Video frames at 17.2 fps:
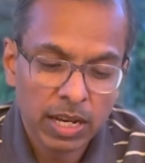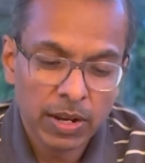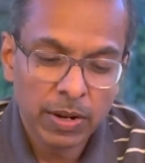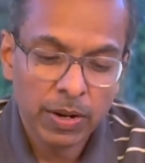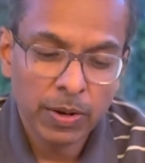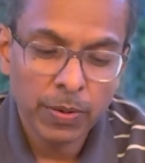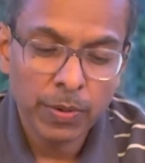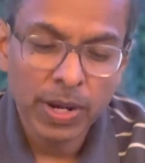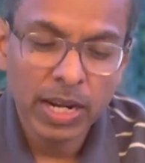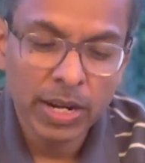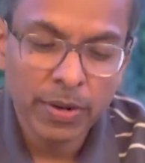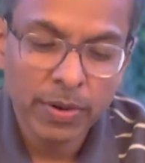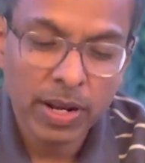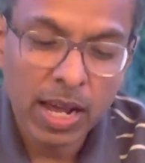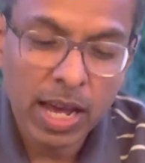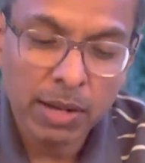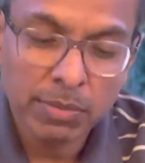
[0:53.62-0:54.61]
A really
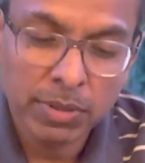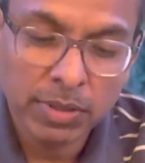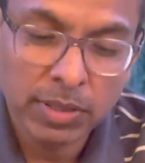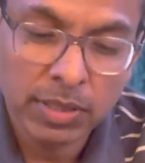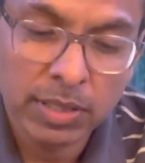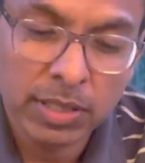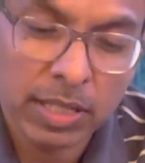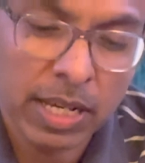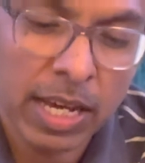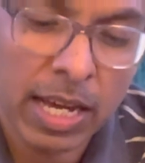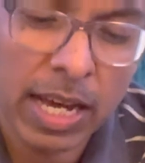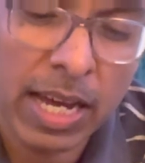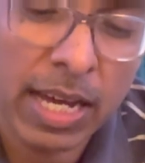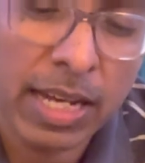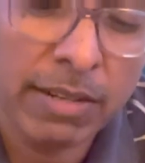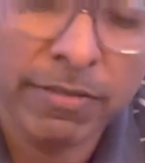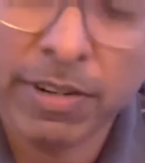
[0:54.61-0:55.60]
reliable
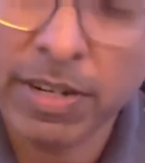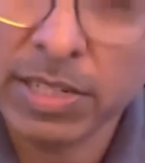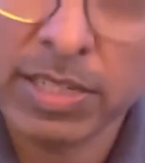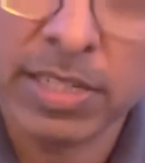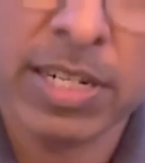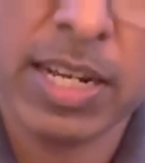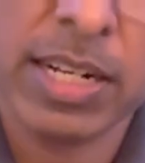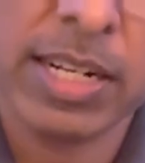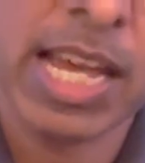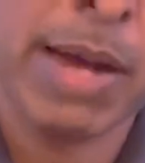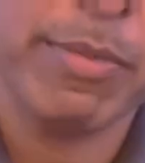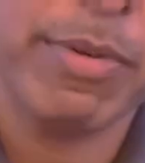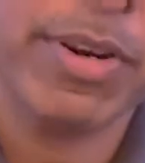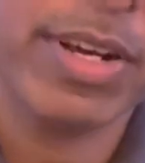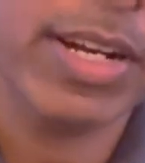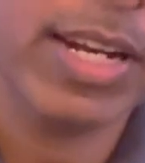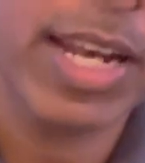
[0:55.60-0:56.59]
and versatile
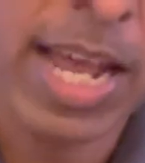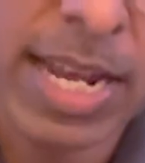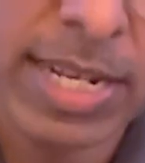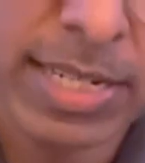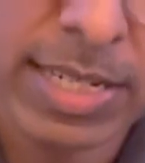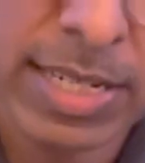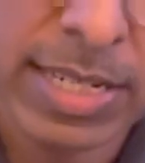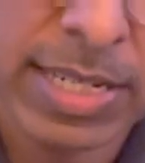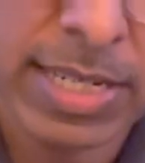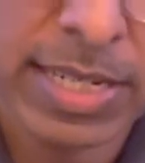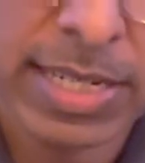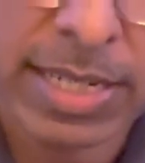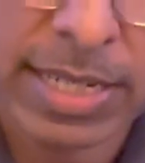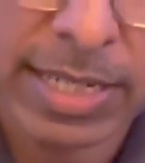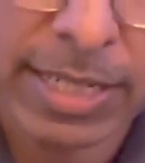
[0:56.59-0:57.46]
camera and lens.